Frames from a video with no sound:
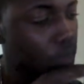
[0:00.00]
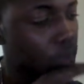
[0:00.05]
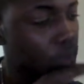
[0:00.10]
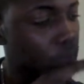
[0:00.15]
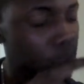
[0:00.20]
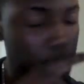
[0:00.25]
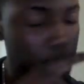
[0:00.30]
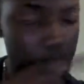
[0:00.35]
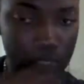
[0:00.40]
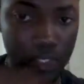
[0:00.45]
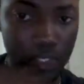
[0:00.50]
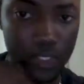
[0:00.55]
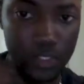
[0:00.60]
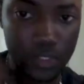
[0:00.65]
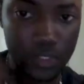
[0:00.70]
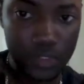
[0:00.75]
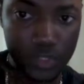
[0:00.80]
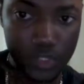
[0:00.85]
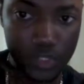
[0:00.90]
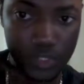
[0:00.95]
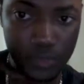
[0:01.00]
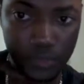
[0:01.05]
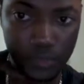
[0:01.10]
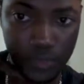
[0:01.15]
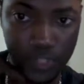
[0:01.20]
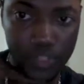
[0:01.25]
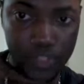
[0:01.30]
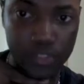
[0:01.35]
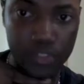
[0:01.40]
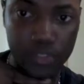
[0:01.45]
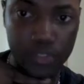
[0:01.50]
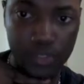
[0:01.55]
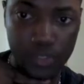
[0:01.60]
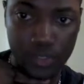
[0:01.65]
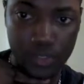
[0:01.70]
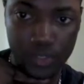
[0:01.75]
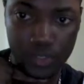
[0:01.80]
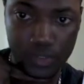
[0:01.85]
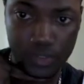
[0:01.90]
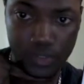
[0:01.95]
you can use it to find your
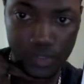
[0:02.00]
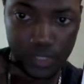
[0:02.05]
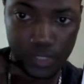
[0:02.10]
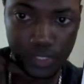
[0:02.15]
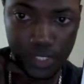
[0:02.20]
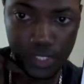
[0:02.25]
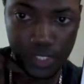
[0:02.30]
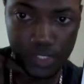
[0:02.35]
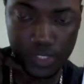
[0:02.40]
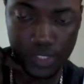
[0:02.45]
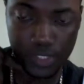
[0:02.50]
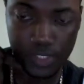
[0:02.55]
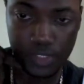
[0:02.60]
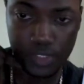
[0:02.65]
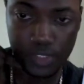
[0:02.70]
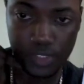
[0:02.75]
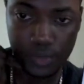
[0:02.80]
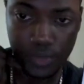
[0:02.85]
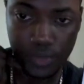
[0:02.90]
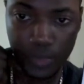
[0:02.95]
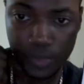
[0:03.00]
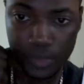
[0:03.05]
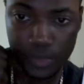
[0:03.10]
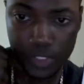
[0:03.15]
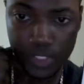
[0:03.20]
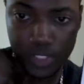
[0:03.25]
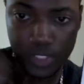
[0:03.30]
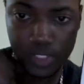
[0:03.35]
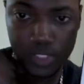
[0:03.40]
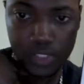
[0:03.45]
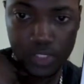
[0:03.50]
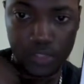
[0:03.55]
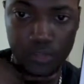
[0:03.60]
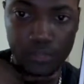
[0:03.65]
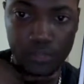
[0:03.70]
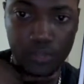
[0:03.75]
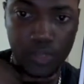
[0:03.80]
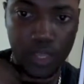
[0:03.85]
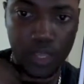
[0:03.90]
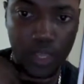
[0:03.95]
state senator, representative
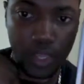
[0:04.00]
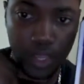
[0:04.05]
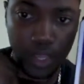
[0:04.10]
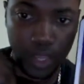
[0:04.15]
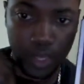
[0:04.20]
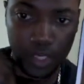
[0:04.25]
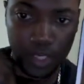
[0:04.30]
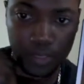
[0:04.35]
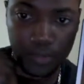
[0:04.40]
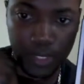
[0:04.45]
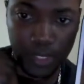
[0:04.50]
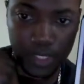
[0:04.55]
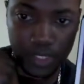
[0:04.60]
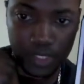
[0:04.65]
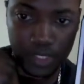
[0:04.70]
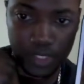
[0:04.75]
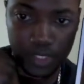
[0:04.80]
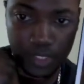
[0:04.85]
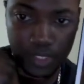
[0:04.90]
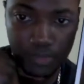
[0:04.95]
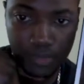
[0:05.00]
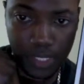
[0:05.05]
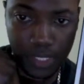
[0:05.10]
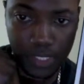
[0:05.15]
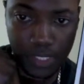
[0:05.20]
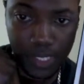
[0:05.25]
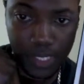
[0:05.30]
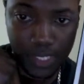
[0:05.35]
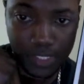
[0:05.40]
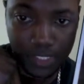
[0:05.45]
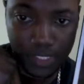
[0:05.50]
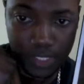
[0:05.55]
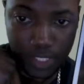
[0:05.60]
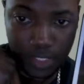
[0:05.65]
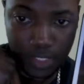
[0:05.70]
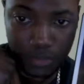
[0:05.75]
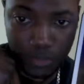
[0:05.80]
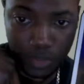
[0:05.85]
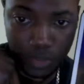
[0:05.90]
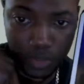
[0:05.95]
automatically by last
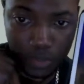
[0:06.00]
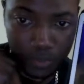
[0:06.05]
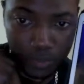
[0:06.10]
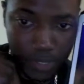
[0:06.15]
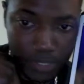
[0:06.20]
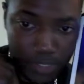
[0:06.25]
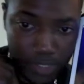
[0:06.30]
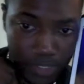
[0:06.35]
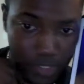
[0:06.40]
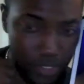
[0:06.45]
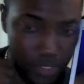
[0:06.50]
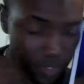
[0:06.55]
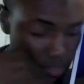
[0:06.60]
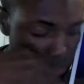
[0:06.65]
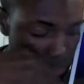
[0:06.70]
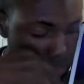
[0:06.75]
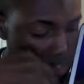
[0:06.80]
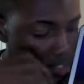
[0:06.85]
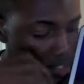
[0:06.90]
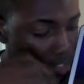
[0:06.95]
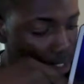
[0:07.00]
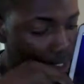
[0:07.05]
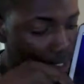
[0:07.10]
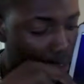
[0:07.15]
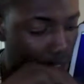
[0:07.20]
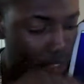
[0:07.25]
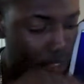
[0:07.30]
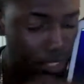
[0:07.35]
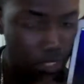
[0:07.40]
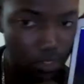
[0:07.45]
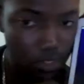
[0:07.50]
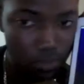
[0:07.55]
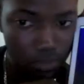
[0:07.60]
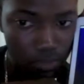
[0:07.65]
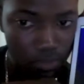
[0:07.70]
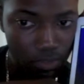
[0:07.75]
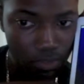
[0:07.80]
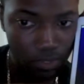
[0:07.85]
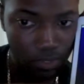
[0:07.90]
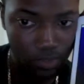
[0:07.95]
name or by state. Now,
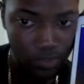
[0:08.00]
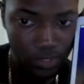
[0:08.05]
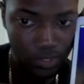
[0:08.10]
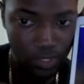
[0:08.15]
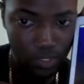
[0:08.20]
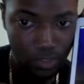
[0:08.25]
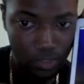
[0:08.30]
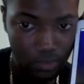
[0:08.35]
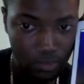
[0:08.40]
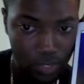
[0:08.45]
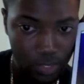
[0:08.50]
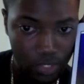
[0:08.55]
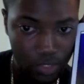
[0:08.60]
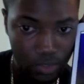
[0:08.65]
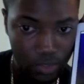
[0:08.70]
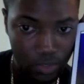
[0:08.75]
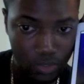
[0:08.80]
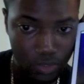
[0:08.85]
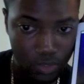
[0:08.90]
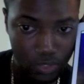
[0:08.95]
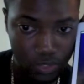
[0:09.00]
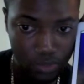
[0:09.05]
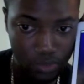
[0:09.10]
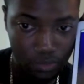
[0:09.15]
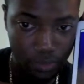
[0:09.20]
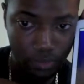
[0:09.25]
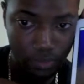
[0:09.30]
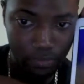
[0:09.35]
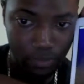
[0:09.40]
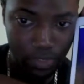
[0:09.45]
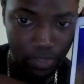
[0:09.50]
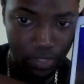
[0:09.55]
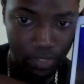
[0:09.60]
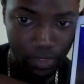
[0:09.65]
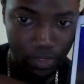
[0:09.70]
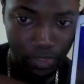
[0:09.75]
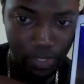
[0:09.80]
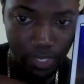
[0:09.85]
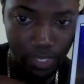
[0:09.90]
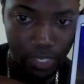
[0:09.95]
let me start off by showing you this button right here.
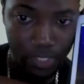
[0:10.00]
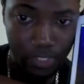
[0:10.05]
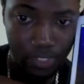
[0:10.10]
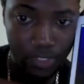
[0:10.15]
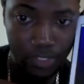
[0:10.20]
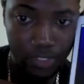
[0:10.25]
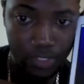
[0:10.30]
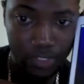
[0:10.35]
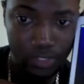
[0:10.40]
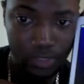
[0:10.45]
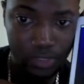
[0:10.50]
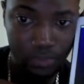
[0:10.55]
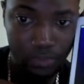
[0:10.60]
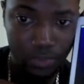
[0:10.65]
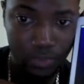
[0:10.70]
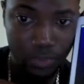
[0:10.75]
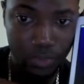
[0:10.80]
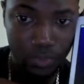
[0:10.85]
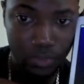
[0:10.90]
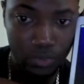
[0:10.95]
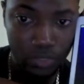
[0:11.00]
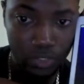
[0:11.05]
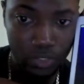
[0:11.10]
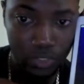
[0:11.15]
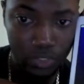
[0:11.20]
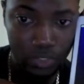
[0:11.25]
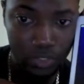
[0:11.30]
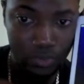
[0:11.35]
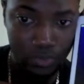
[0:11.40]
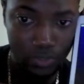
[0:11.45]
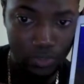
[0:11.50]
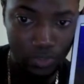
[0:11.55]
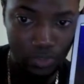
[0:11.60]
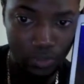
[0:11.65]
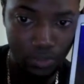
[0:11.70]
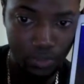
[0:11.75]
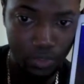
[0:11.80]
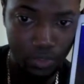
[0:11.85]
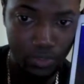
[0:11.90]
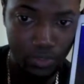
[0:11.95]
I added this to view search
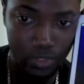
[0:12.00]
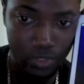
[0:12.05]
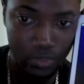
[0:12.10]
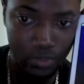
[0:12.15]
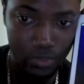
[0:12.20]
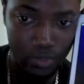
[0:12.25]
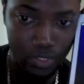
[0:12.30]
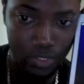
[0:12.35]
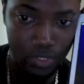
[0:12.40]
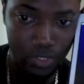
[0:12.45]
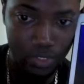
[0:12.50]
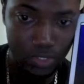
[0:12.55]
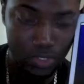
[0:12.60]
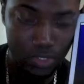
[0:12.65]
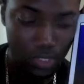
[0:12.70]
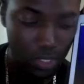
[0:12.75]
previous results